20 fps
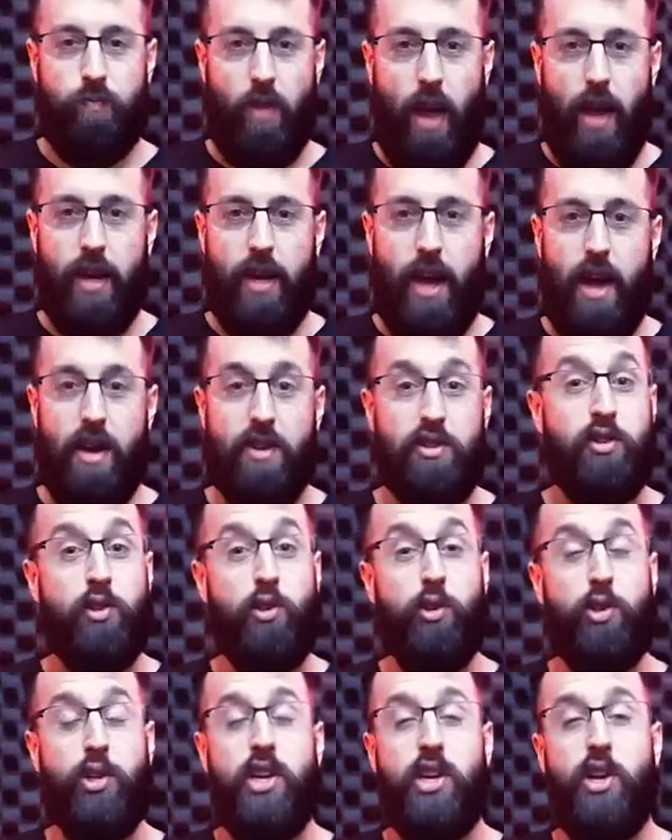Hey guys,
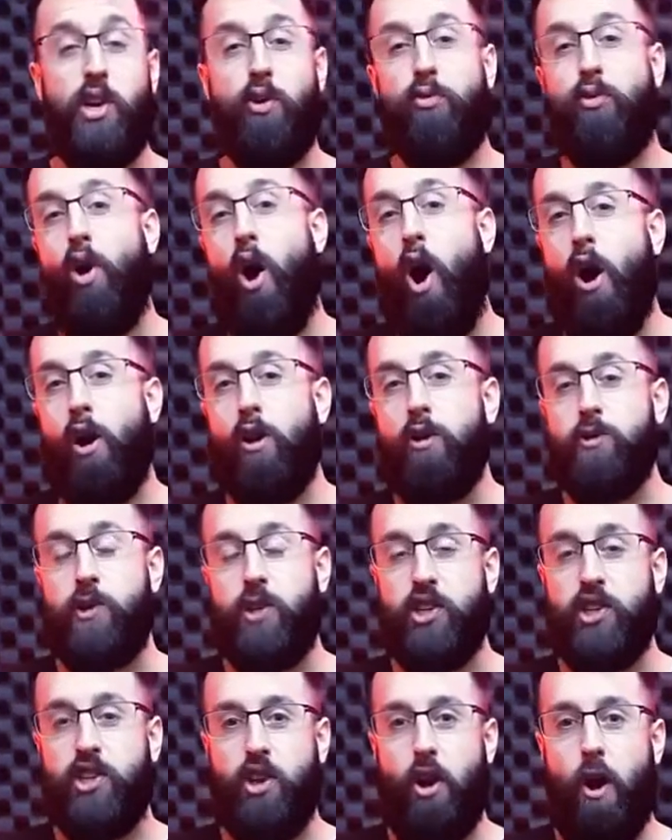Lucian here for ROG
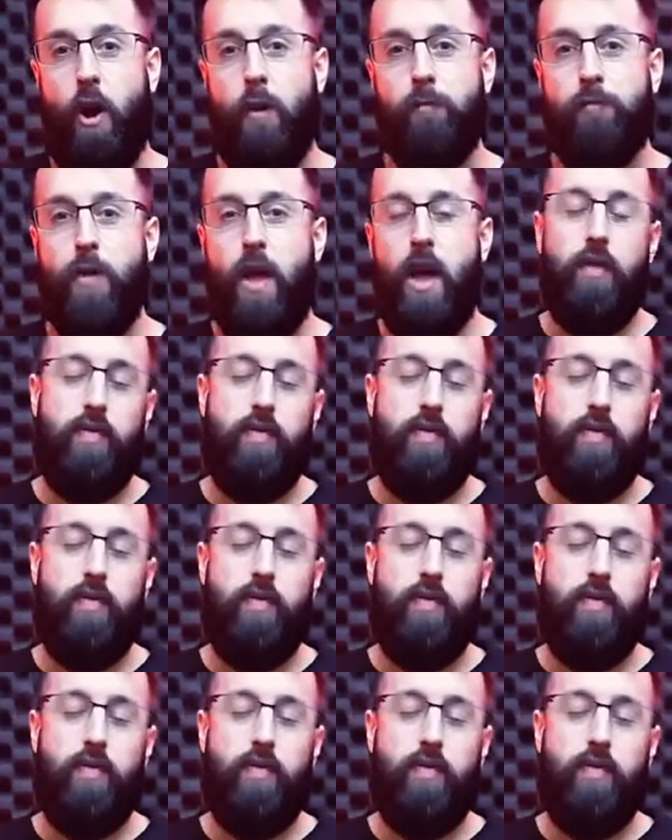Show.